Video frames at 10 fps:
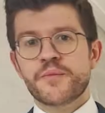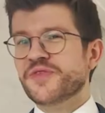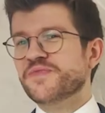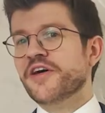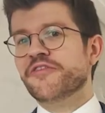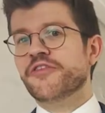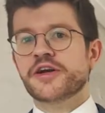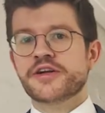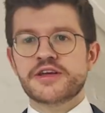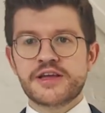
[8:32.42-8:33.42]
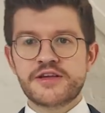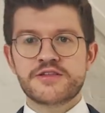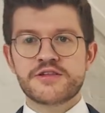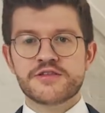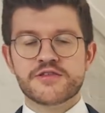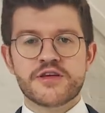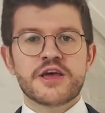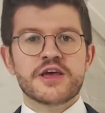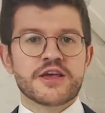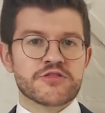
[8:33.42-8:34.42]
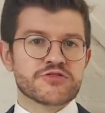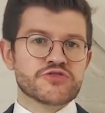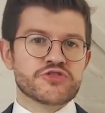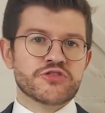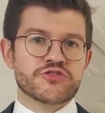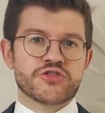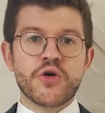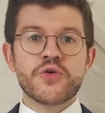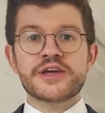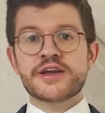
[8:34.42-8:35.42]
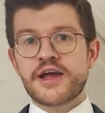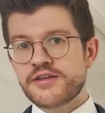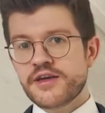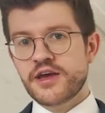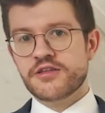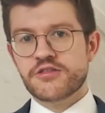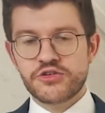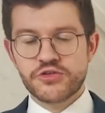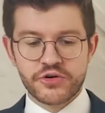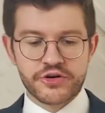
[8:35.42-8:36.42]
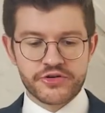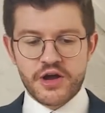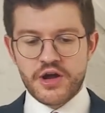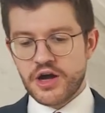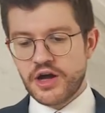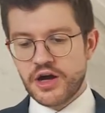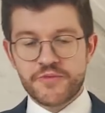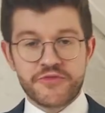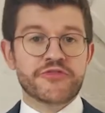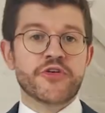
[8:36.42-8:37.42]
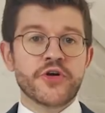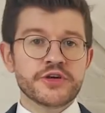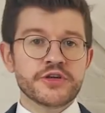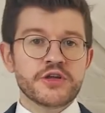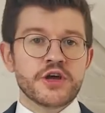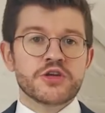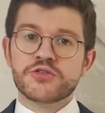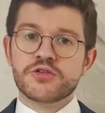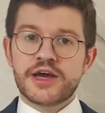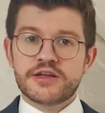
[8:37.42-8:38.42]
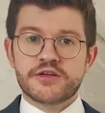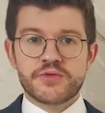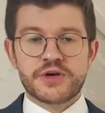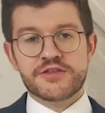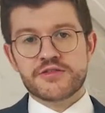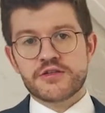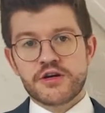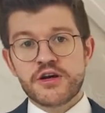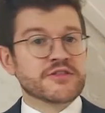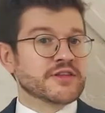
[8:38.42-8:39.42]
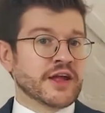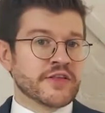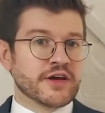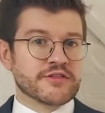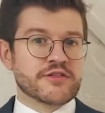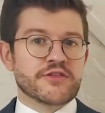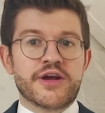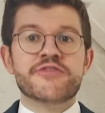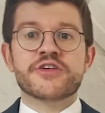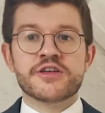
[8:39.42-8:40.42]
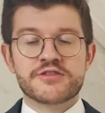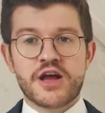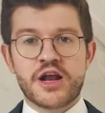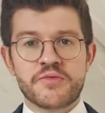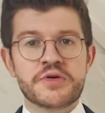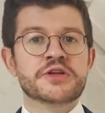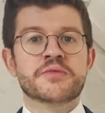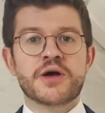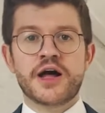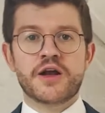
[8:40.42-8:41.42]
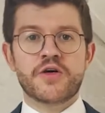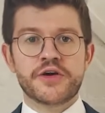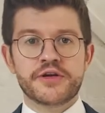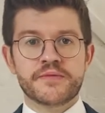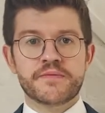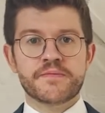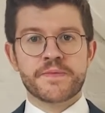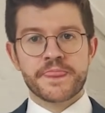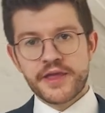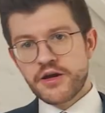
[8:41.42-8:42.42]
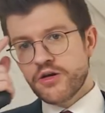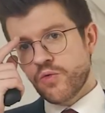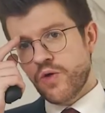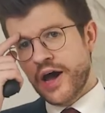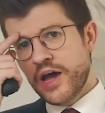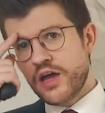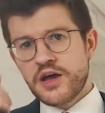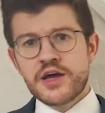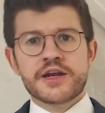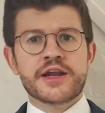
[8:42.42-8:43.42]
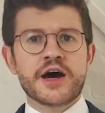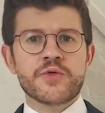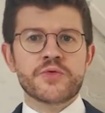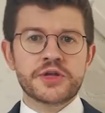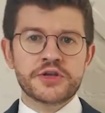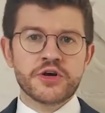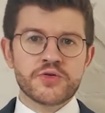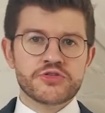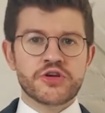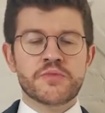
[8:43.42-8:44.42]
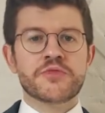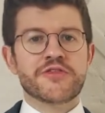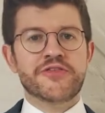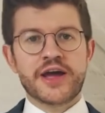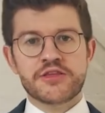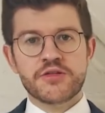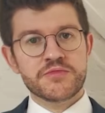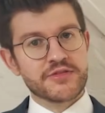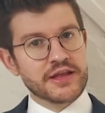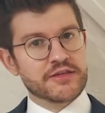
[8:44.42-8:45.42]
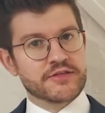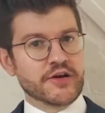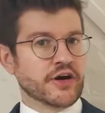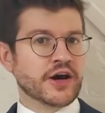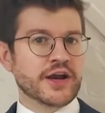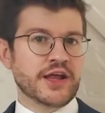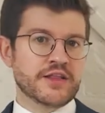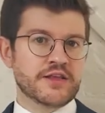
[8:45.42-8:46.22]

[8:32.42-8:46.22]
but by far the easiest is to just co-irradiate your foil together with a standard reference aluminium alloy. Why? Now we know the number of atoms that there are in